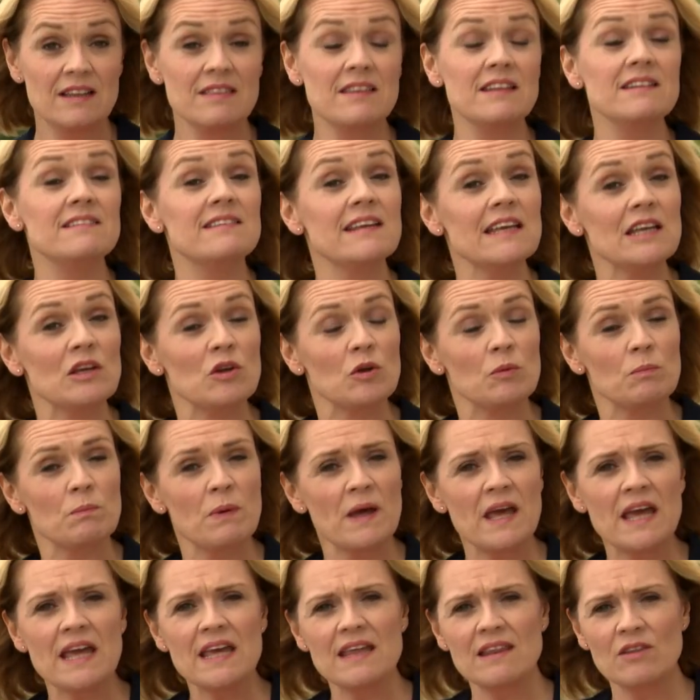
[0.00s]
The
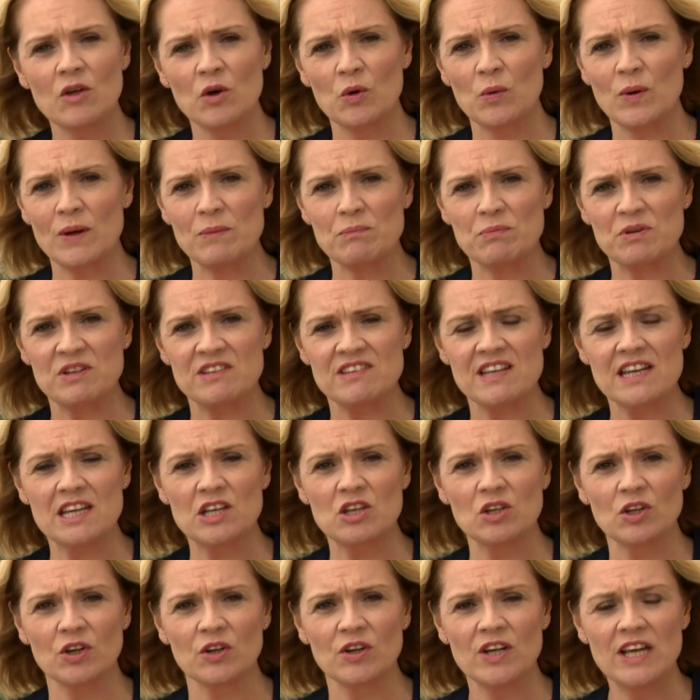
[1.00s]
DUP, though, in
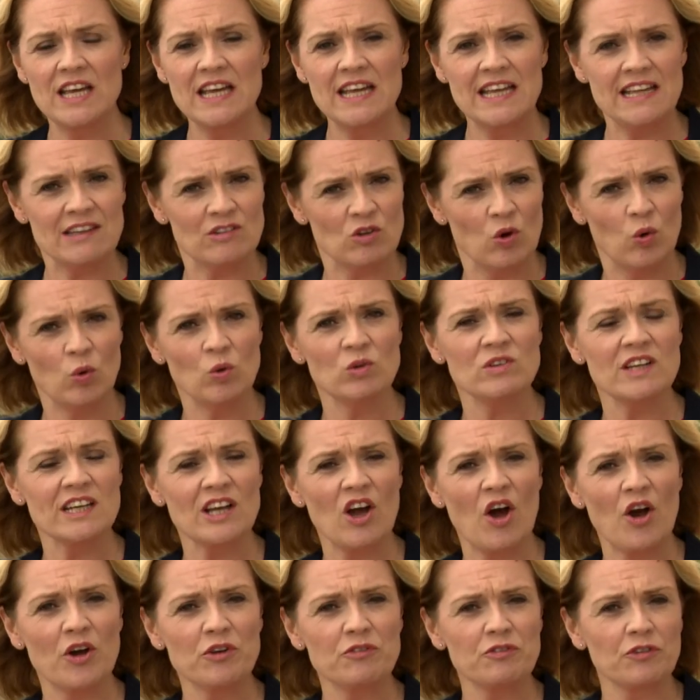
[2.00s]
particular, is
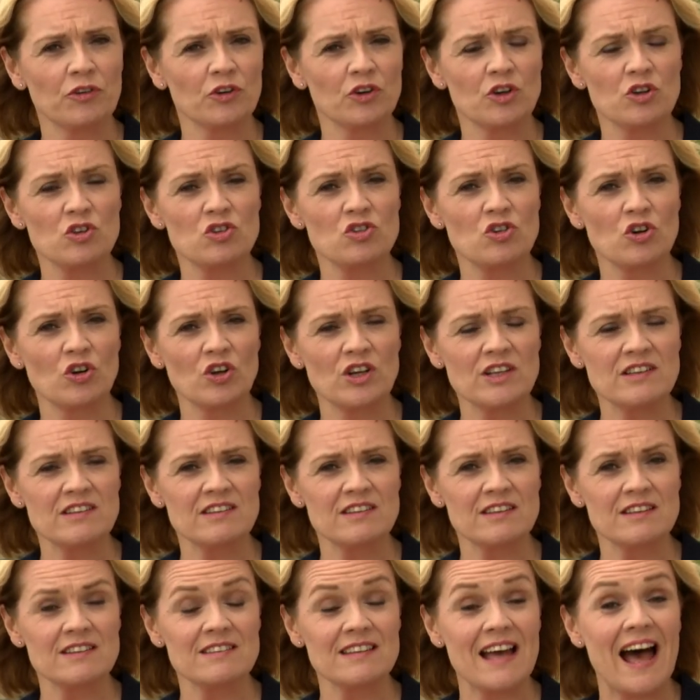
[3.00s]
holding out for
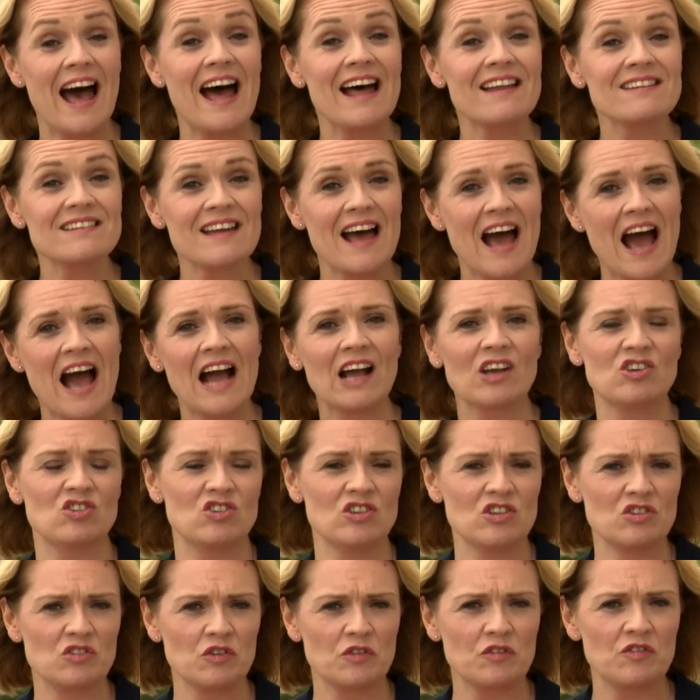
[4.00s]
assurances and
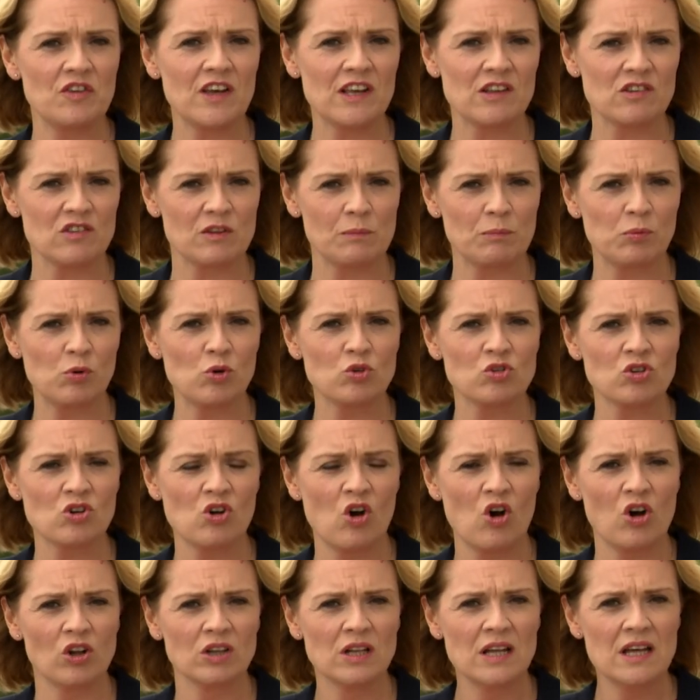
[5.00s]
action to fix the
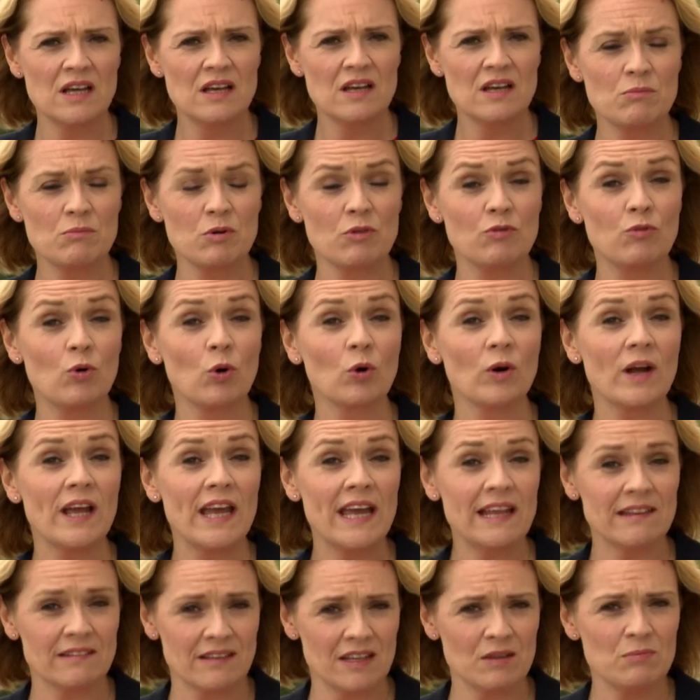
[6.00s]
protocol before
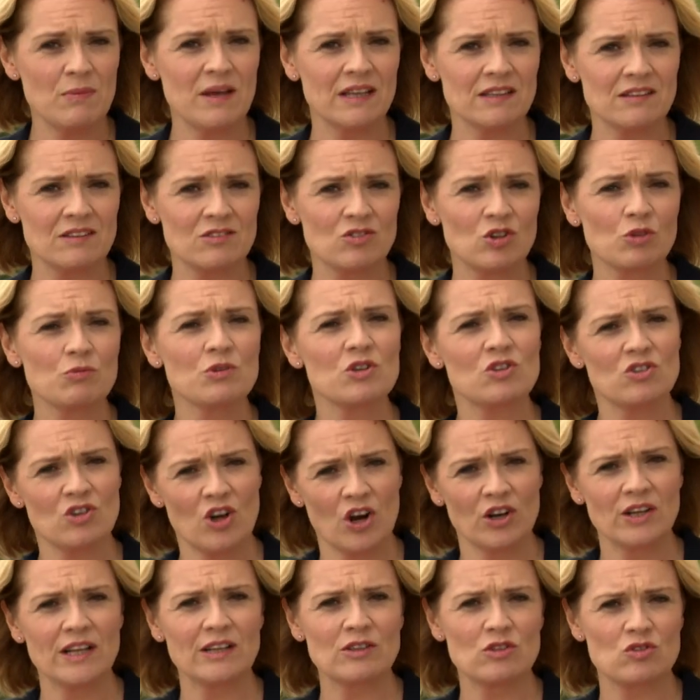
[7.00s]
it commits to
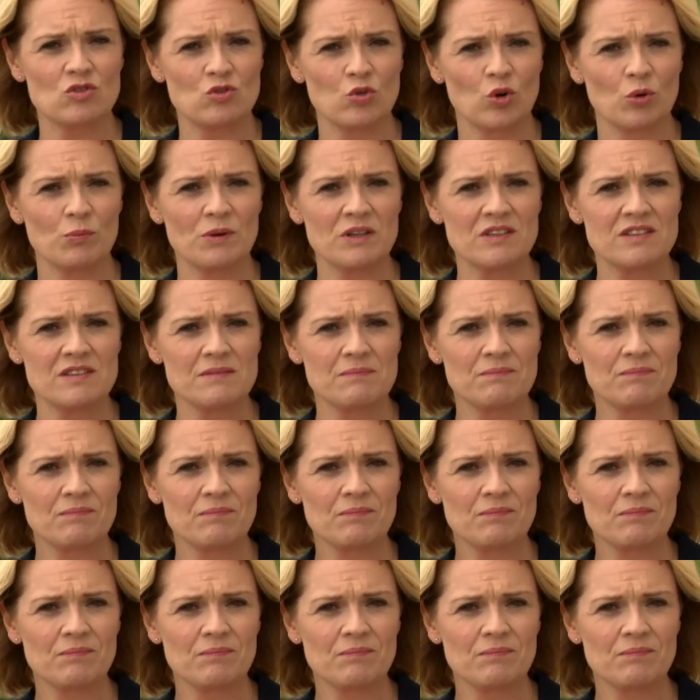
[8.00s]
returning to Stormont.